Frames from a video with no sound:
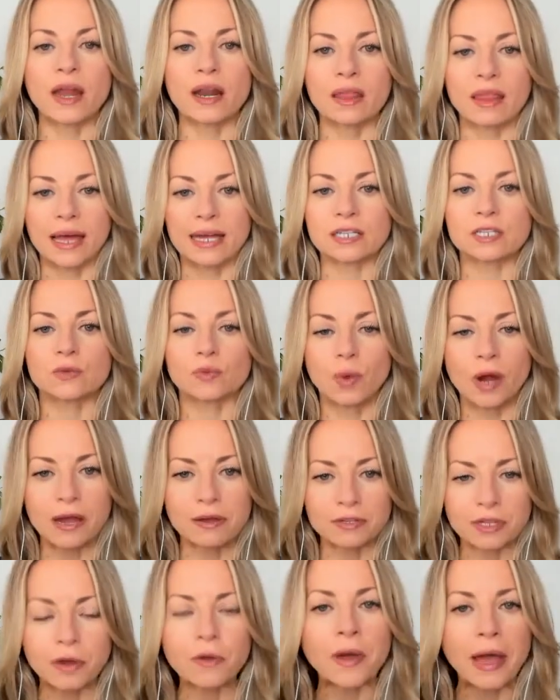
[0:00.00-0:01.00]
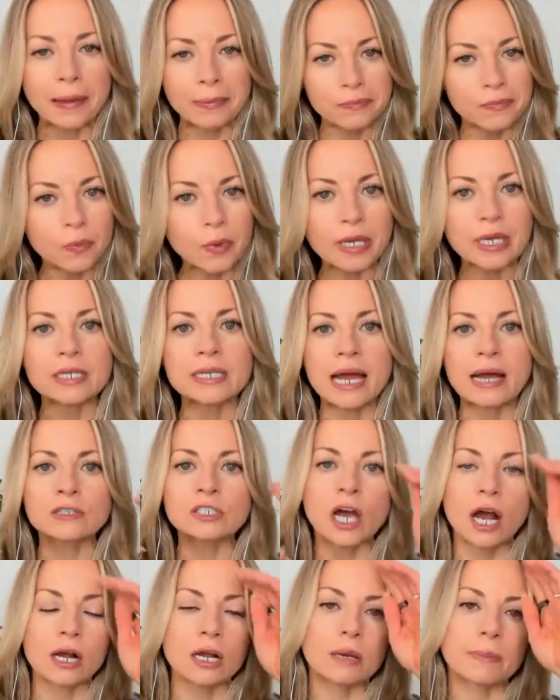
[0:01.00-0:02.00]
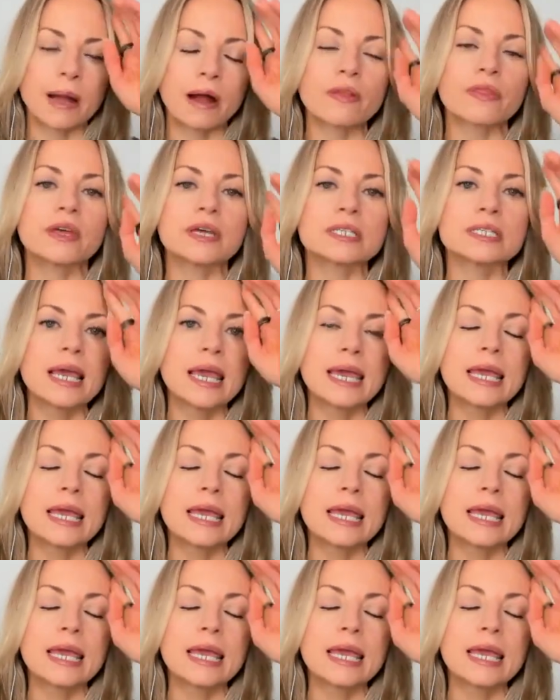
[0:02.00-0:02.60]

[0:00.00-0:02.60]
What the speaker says: and that's why I was like, okay, we can now talk about this,